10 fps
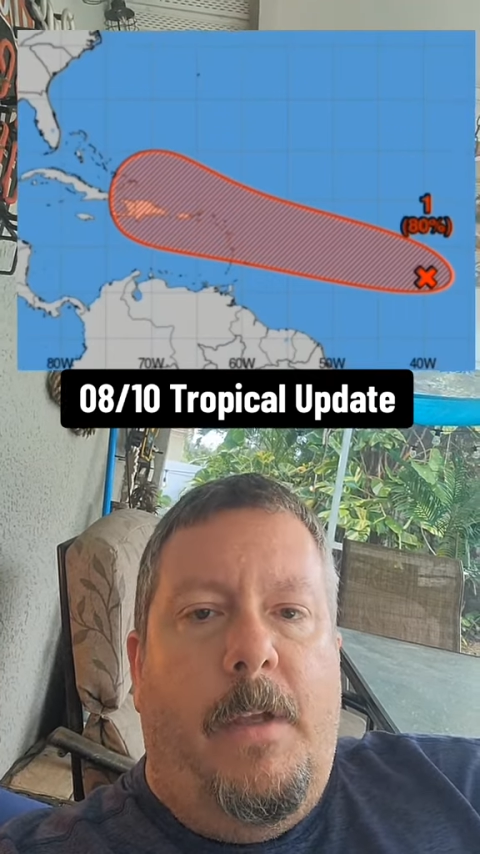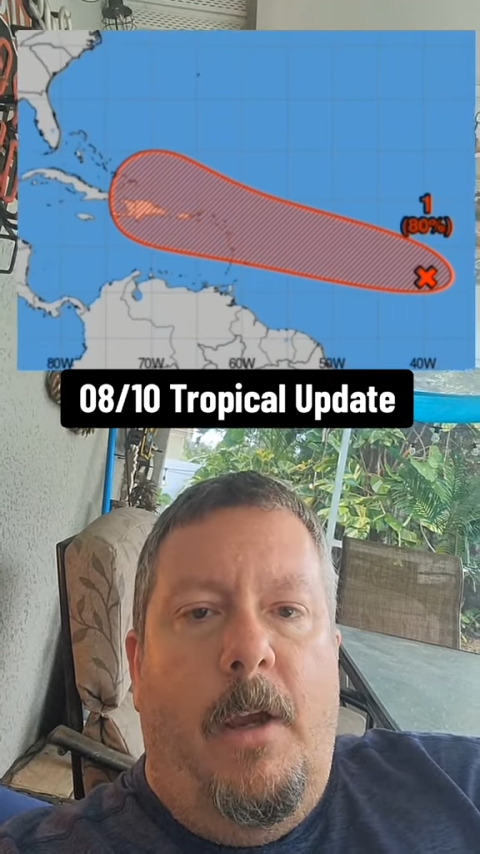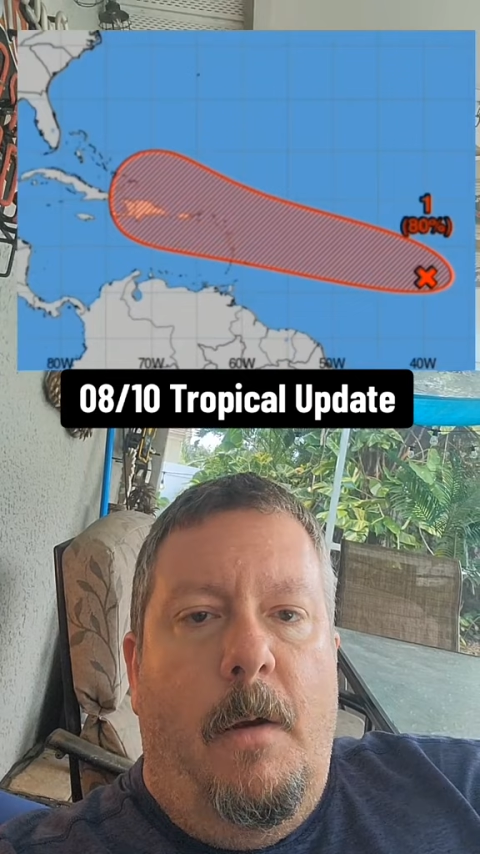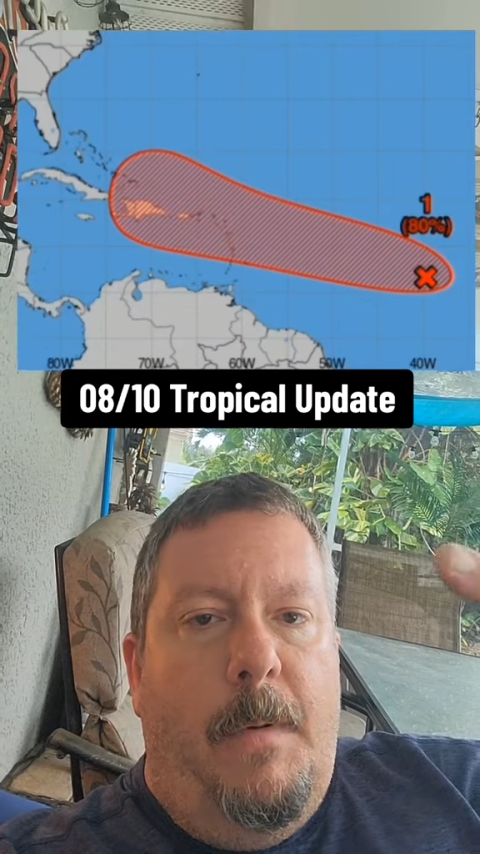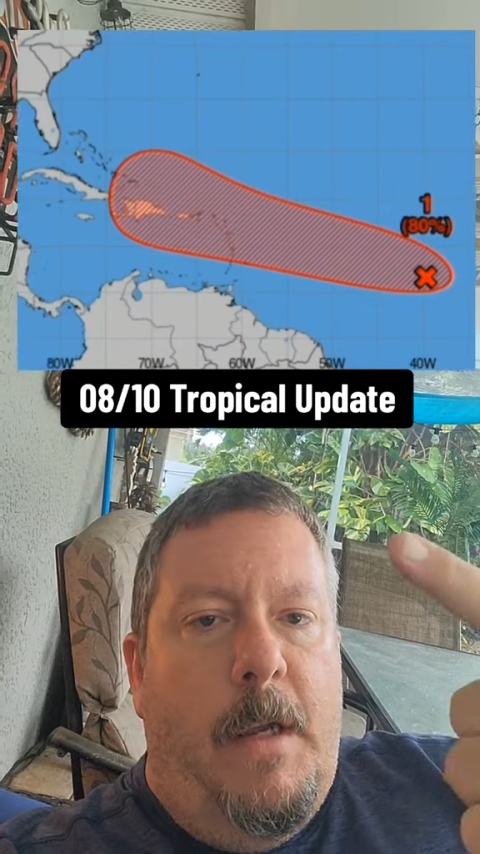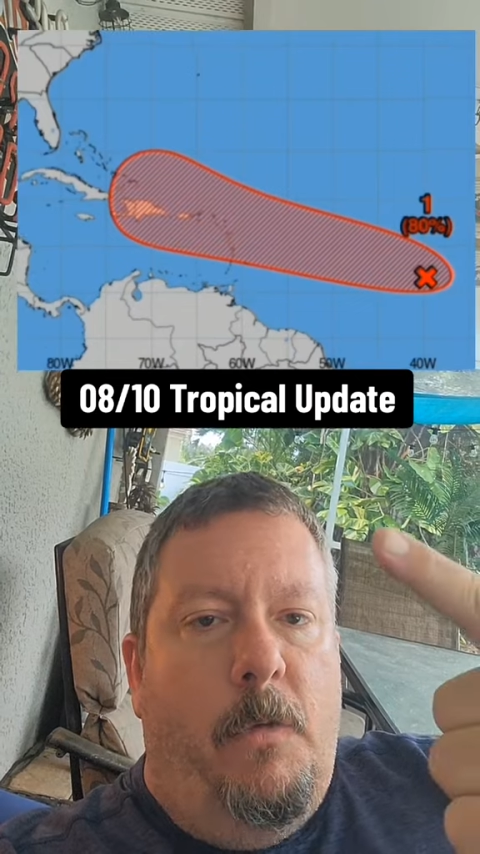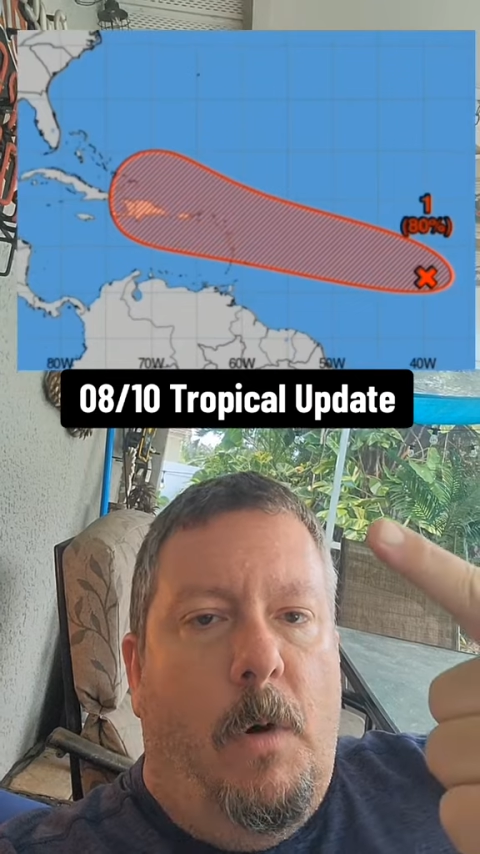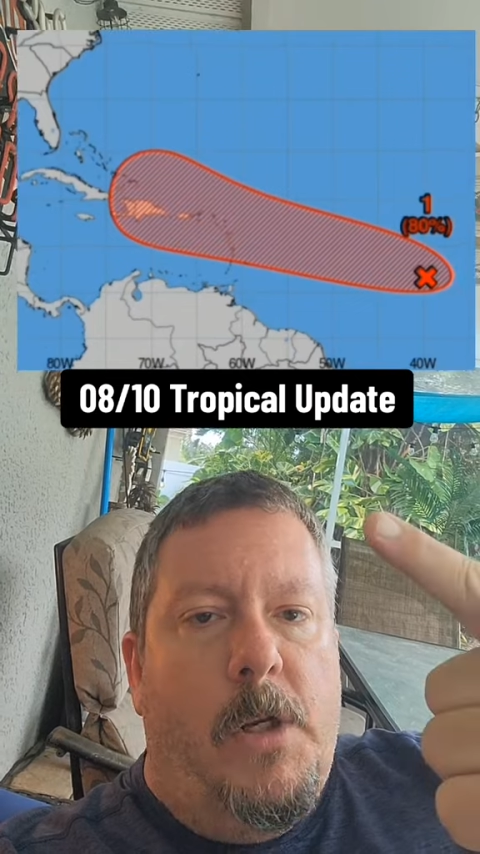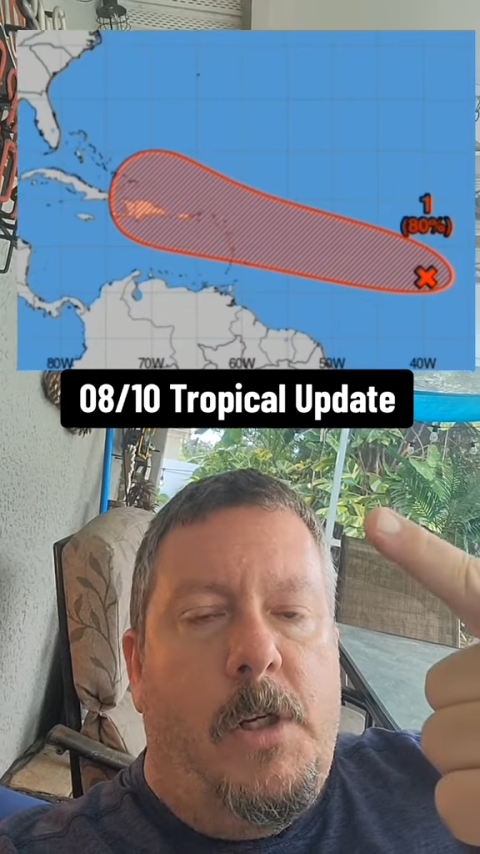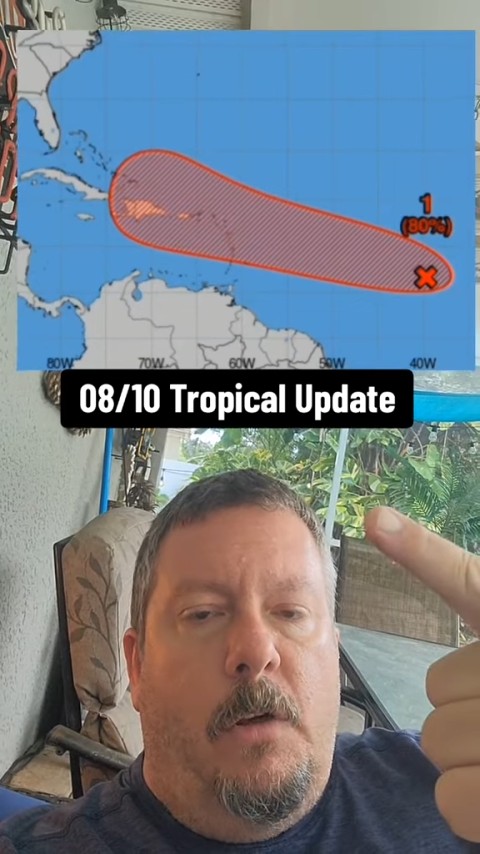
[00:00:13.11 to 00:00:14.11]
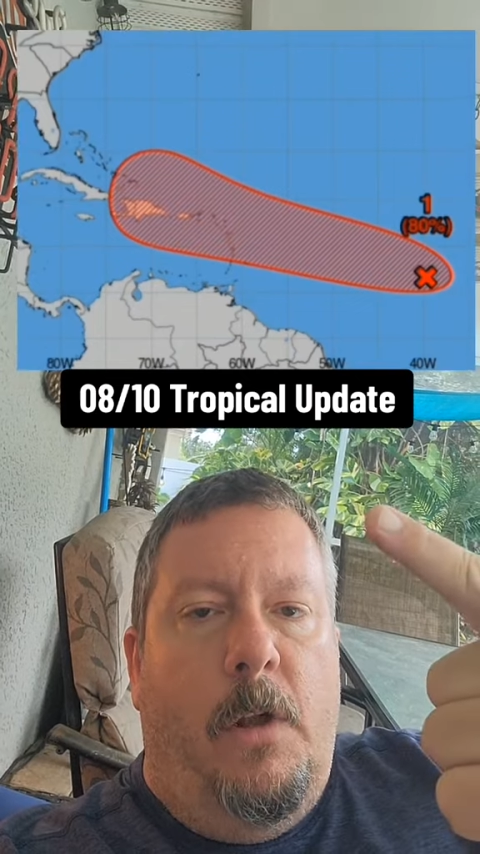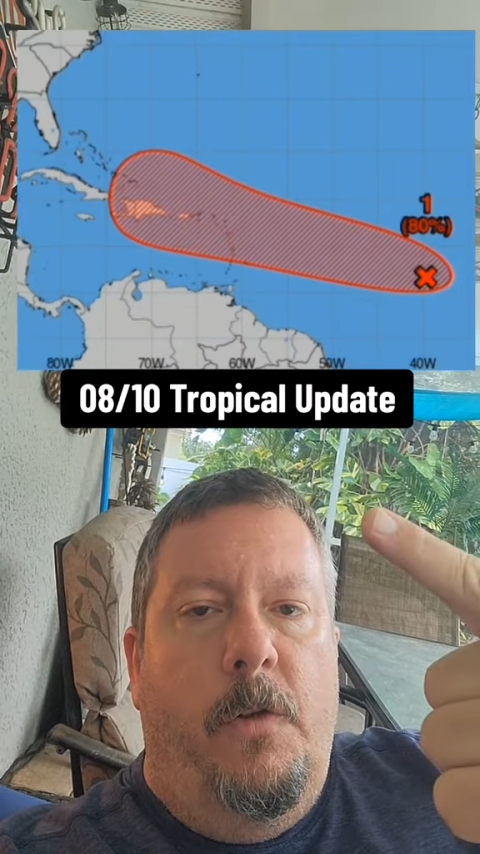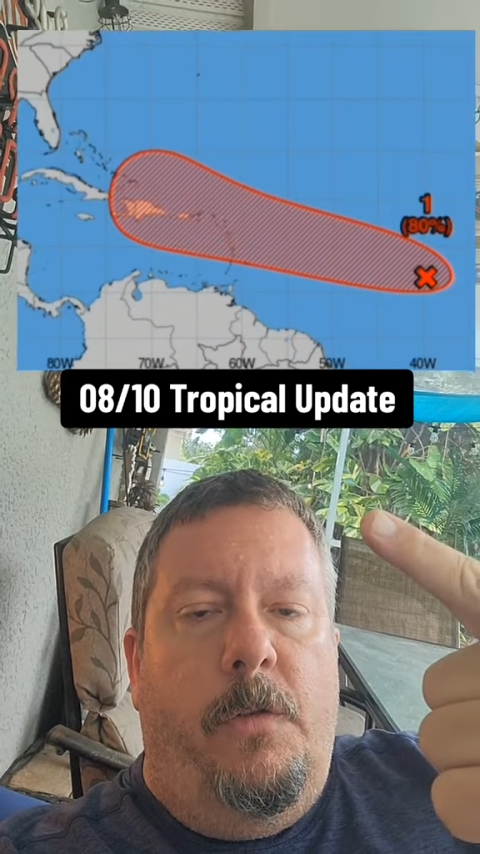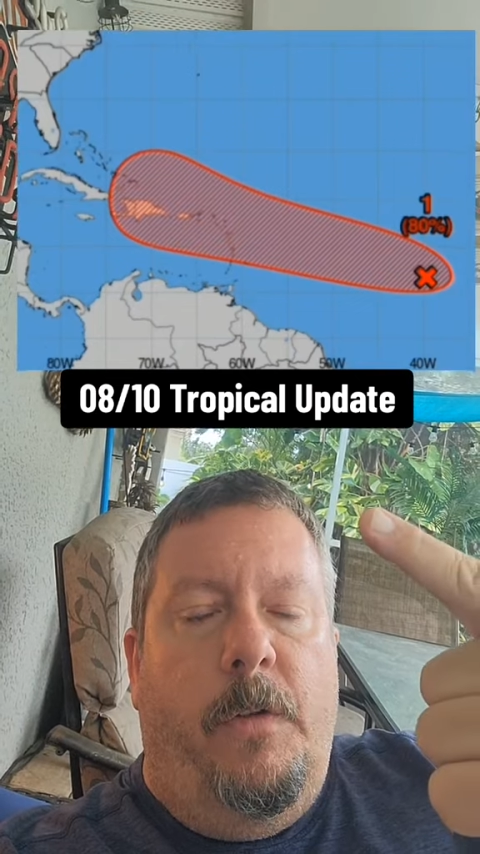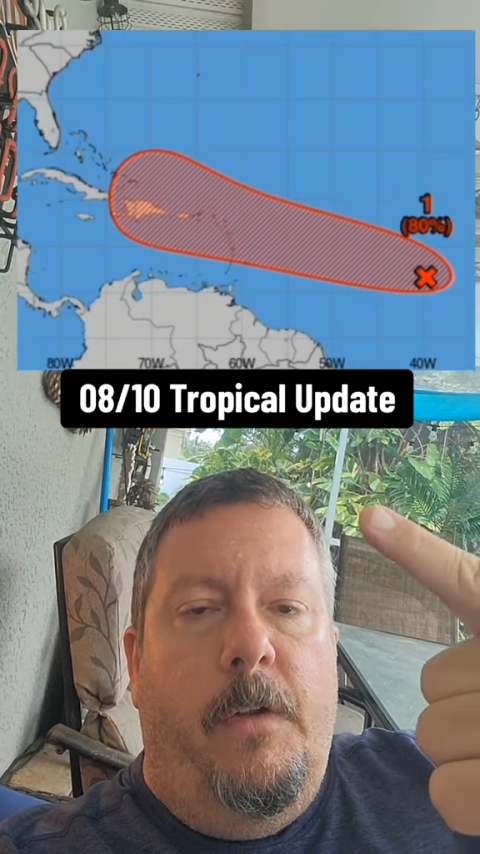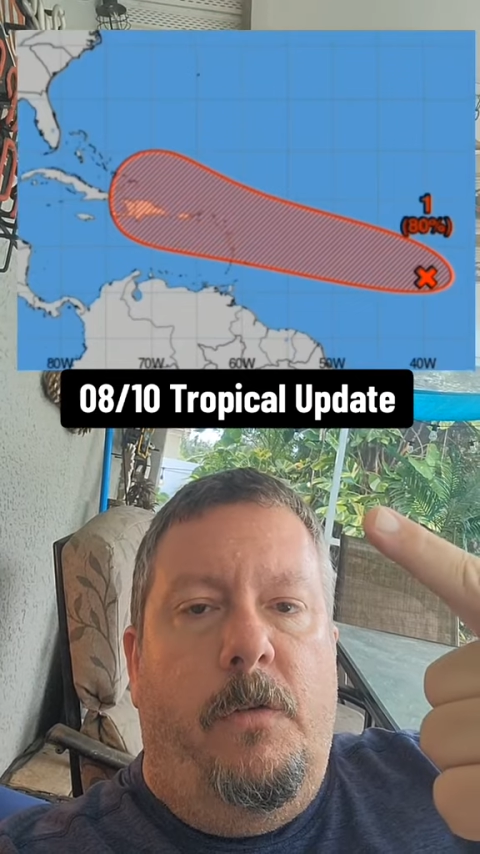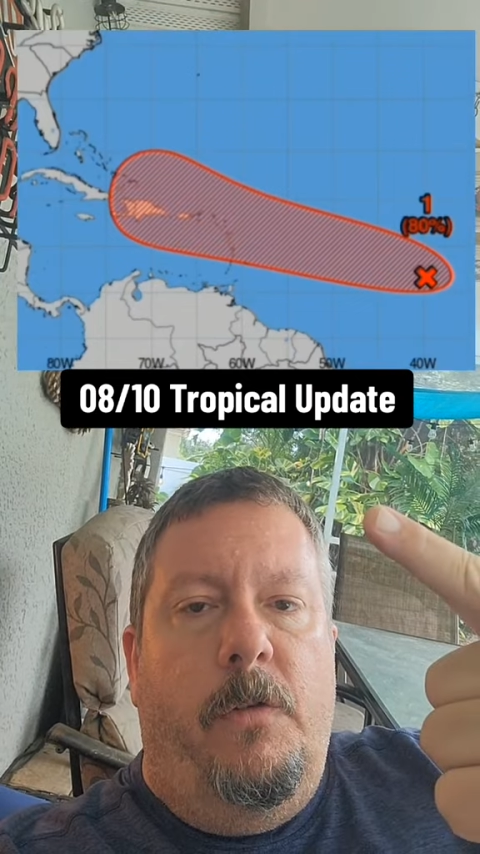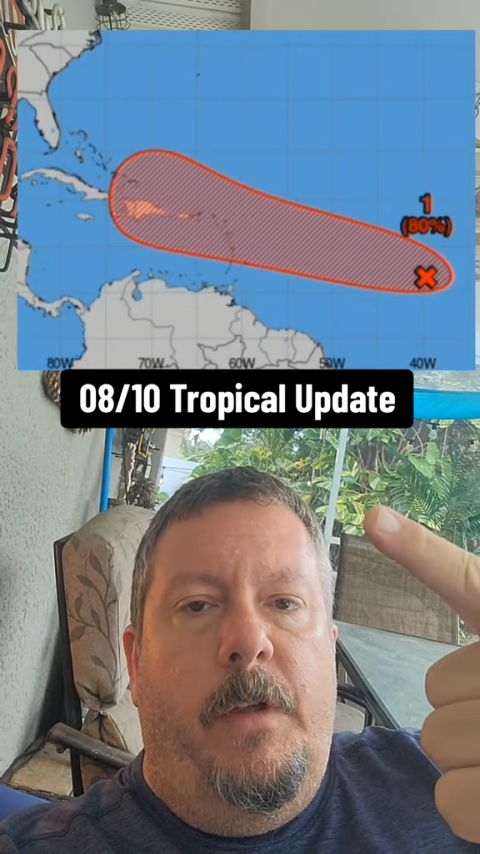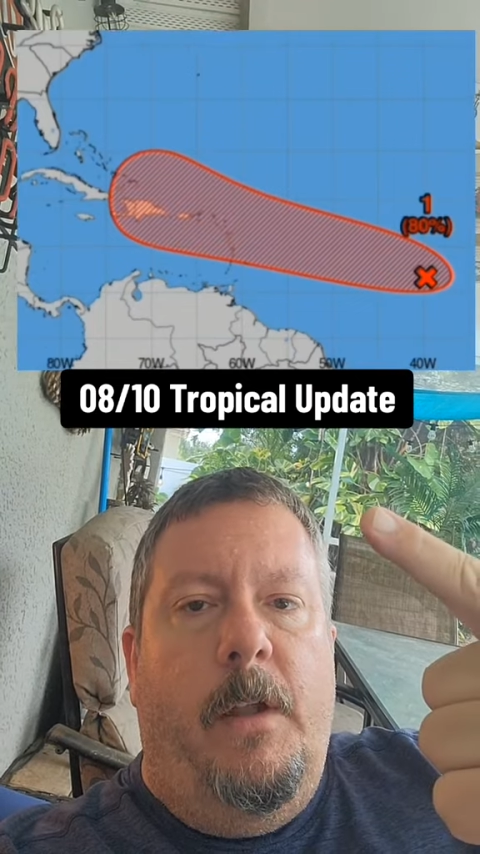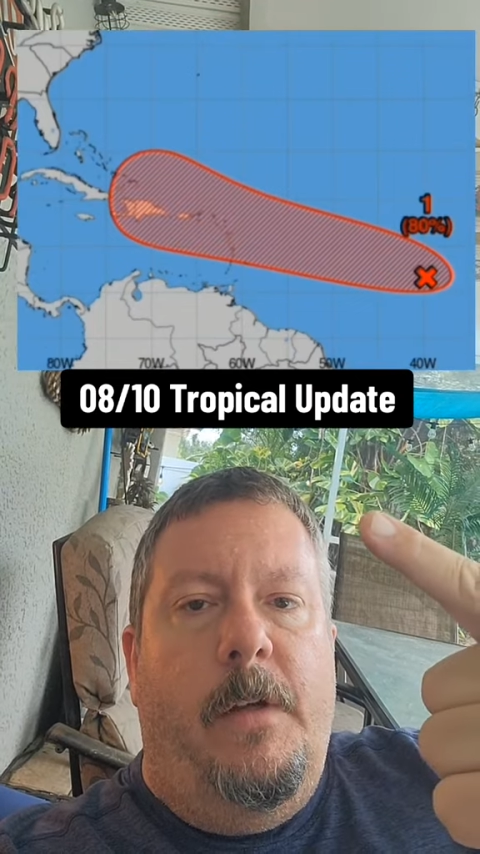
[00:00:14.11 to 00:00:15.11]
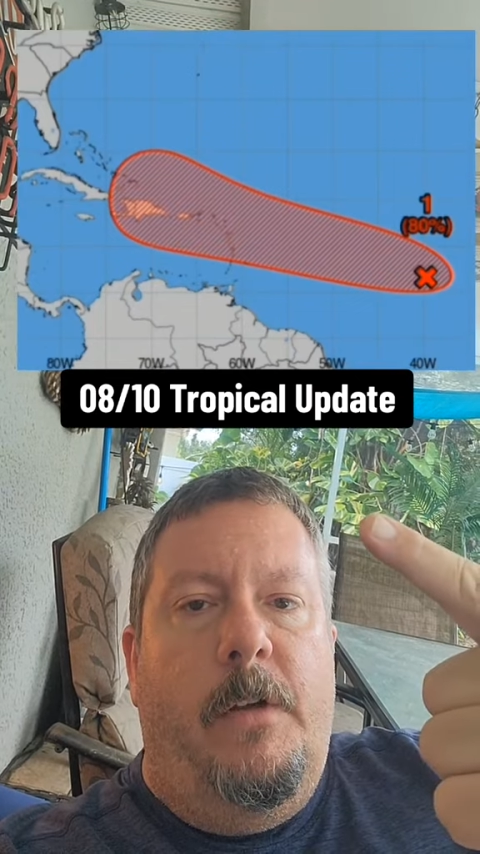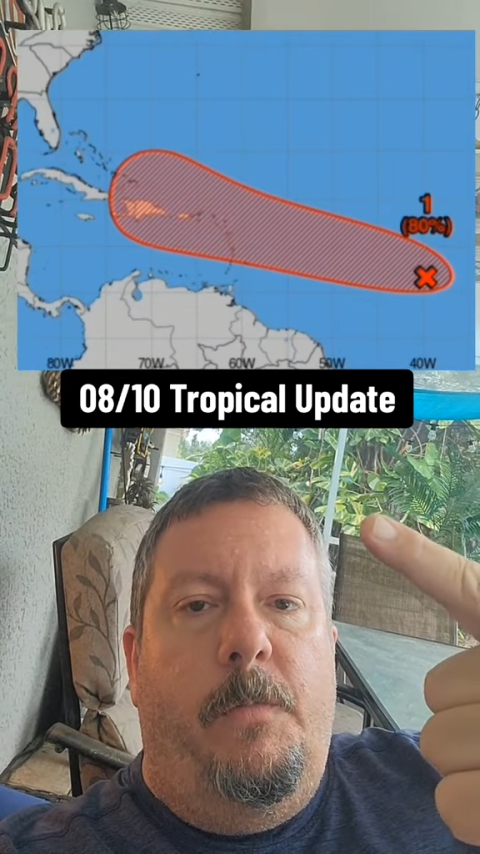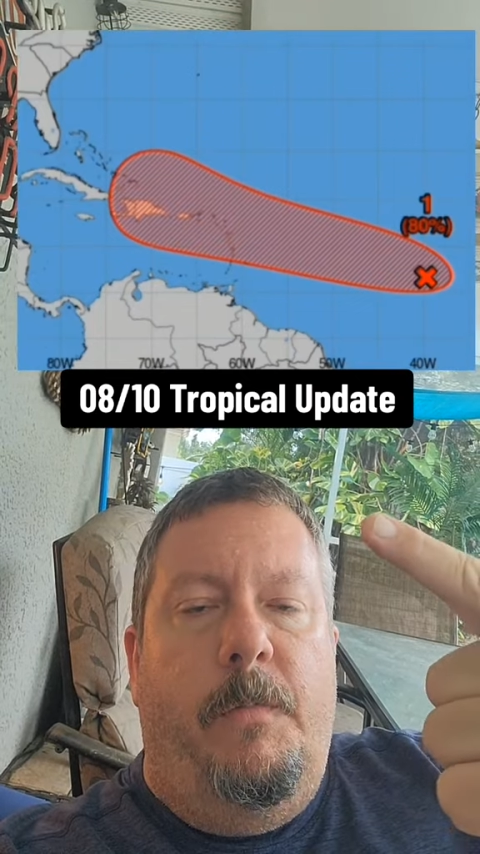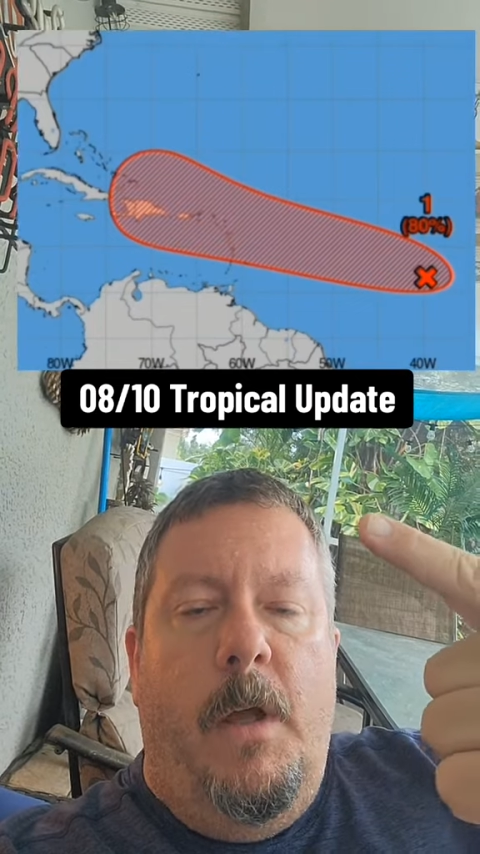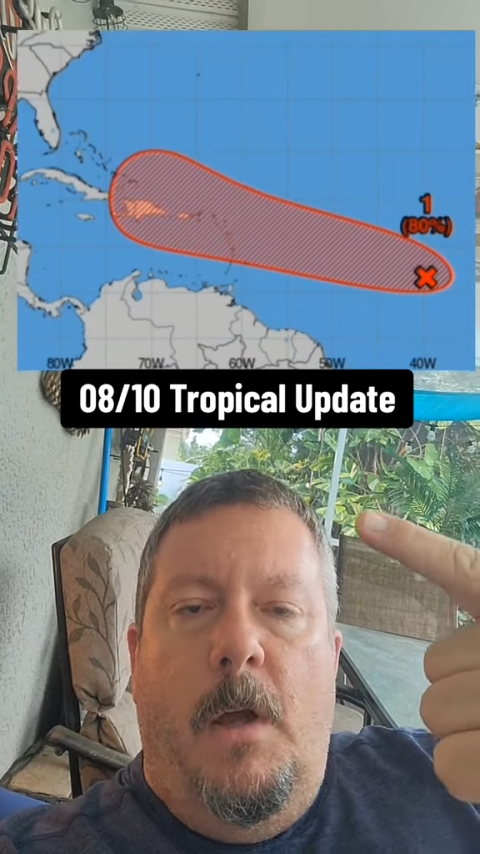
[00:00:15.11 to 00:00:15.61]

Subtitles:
the Caribbean's watching close, the Lesser Antilles,